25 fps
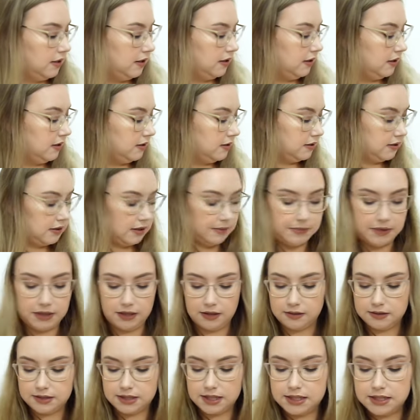Something
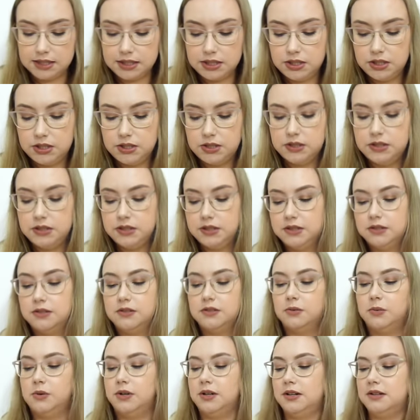else I didn't use
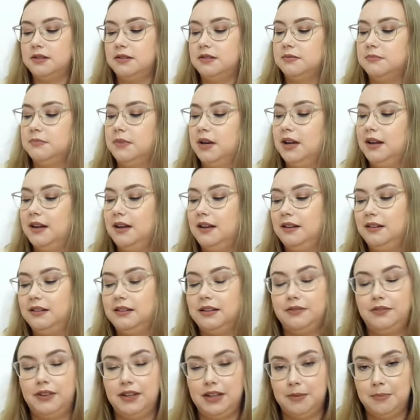was my
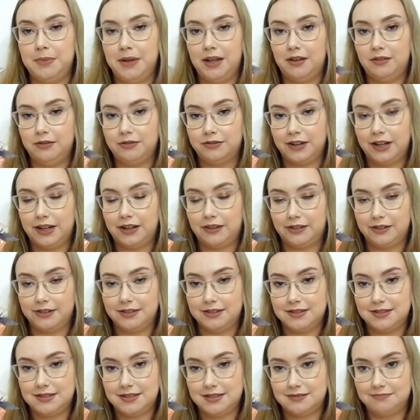La Vie Belle
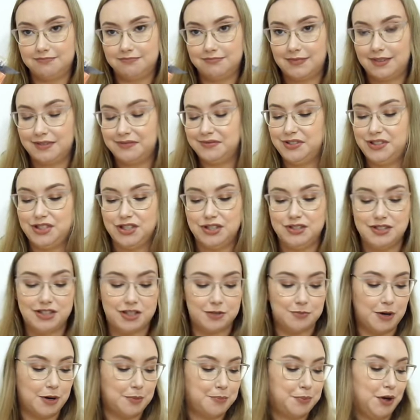fragrance. Didn't
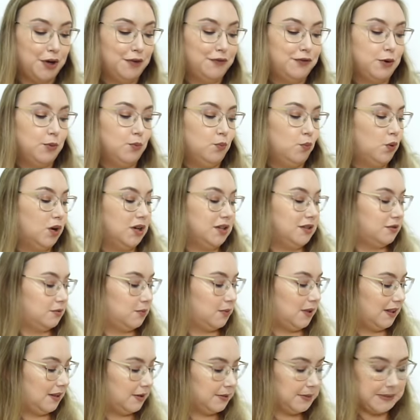spray perfume once
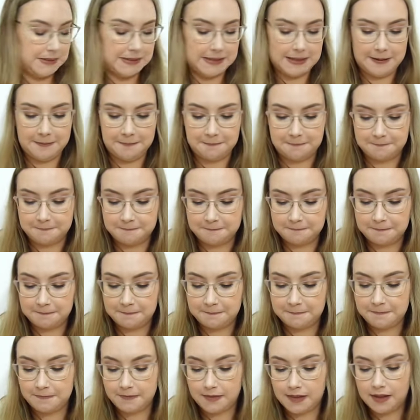while I was there.
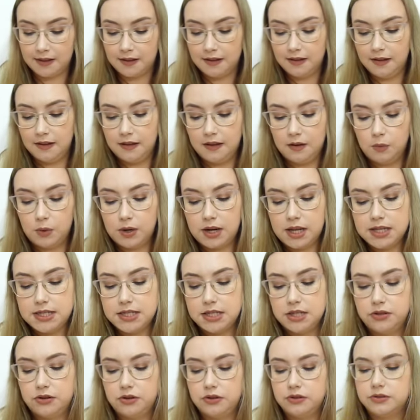What I
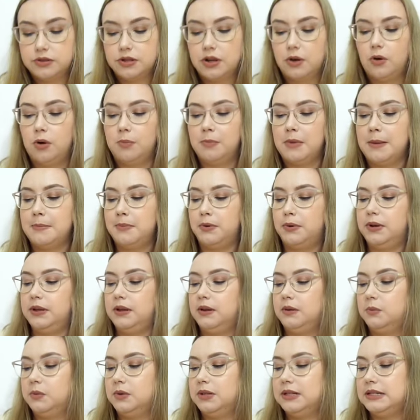did use though on my
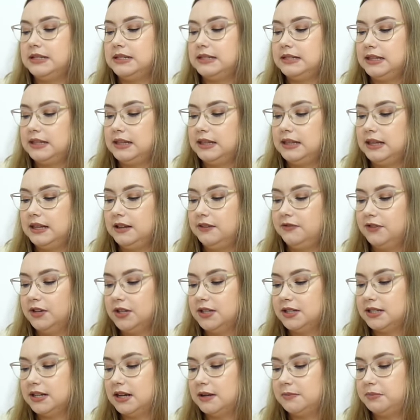body was the
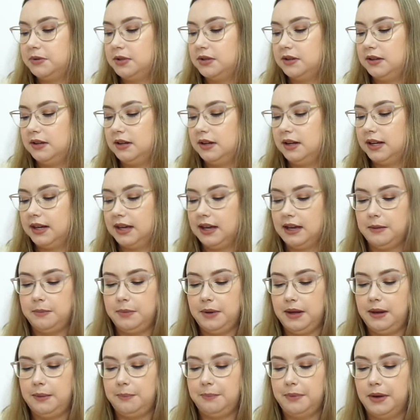First Aid Beauty
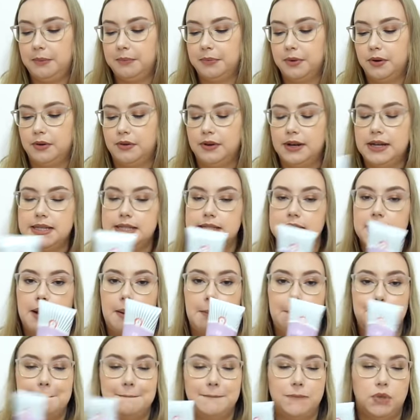KP Bump Eraser
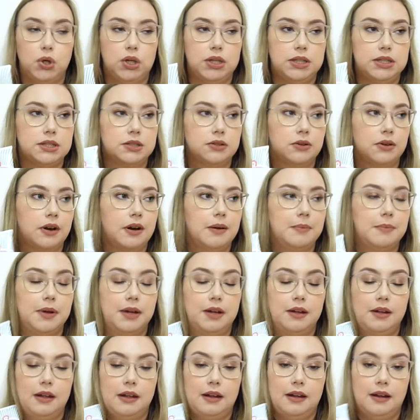Body Scrub.
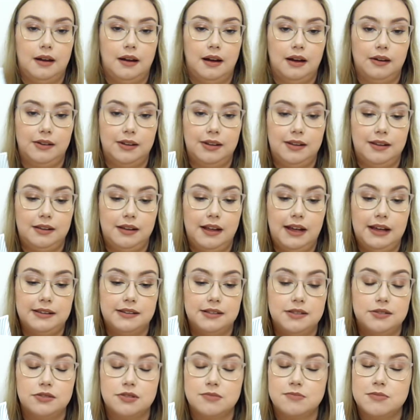I really like
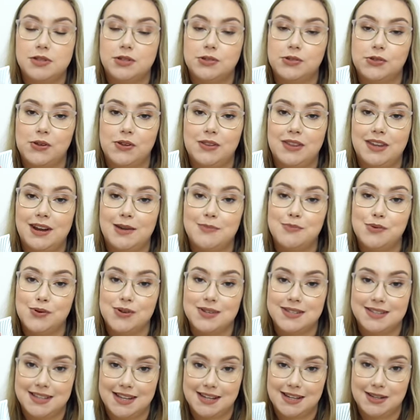this so much so that I bought a
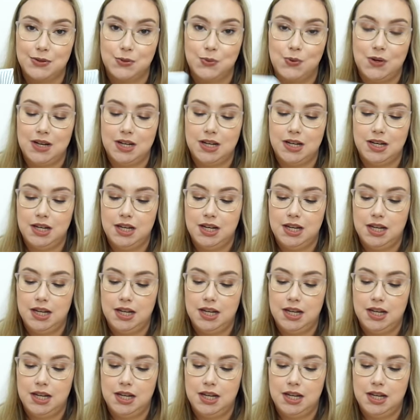second one